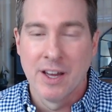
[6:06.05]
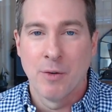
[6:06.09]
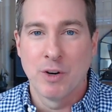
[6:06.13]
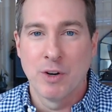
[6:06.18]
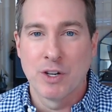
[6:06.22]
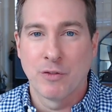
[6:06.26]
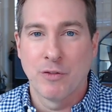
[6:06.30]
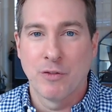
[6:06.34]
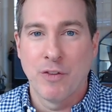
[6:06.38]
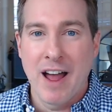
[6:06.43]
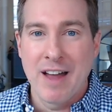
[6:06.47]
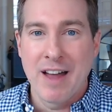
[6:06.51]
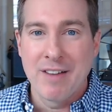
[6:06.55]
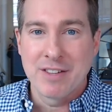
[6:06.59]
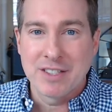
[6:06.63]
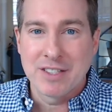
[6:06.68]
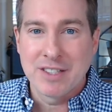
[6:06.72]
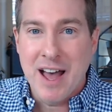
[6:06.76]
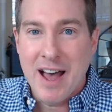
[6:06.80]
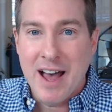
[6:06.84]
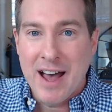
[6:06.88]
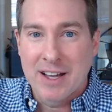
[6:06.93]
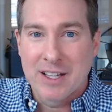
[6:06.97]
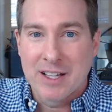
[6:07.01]
which 5
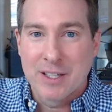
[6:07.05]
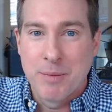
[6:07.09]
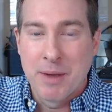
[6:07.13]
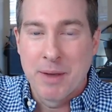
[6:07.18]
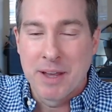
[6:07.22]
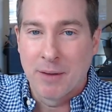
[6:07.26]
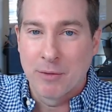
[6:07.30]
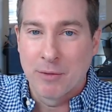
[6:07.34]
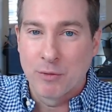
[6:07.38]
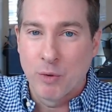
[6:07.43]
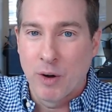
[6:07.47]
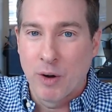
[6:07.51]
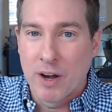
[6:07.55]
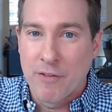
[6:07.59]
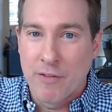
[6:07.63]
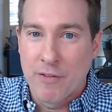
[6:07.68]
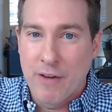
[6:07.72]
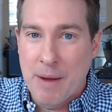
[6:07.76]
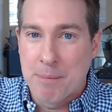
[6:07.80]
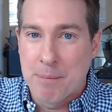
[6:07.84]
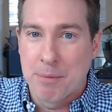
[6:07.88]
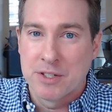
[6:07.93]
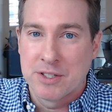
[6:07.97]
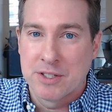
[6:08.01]
stocks make up
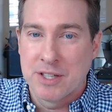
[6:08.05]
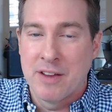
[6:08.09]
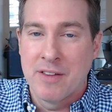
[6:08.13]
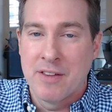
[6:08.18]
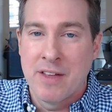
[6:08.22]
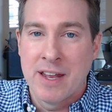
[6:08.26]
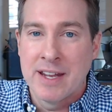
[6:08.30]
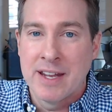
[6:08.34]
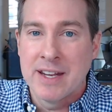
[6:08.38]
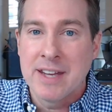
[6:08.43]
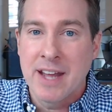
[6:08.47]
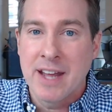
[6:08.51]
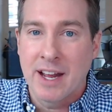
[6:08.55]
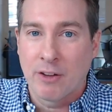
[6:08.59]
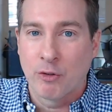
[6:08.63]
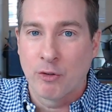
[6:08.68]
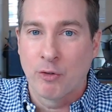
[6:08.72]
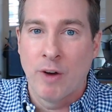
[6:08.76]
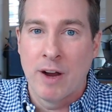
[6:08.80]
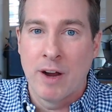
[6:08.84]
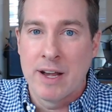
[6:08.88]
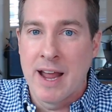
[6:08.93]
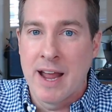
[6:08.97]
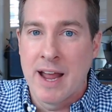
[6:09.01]
25% of that
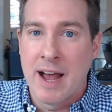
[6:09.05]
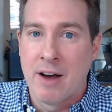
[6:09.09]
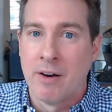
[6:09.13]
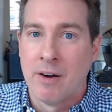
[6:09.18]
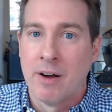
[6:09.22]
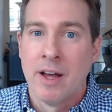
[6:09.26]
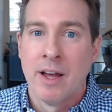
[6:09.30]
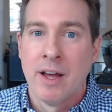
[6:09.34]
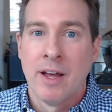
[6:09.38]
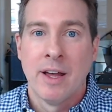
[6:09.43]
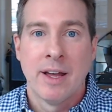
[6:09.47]
index right now,